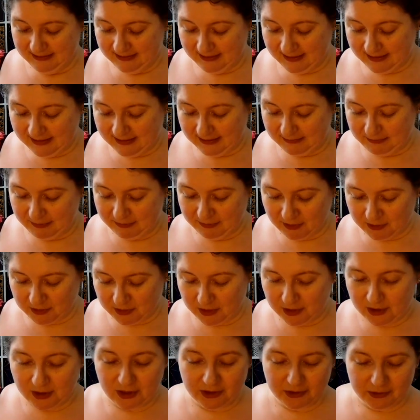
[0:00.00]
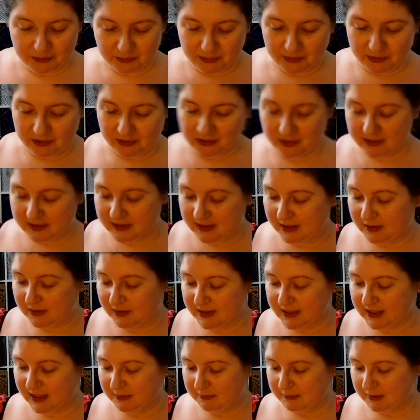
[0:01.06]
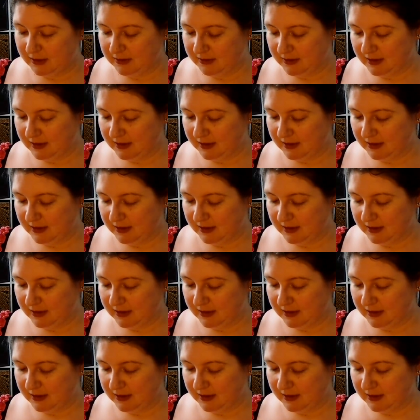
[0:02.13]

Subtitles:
I've got the notebook, so that will tell me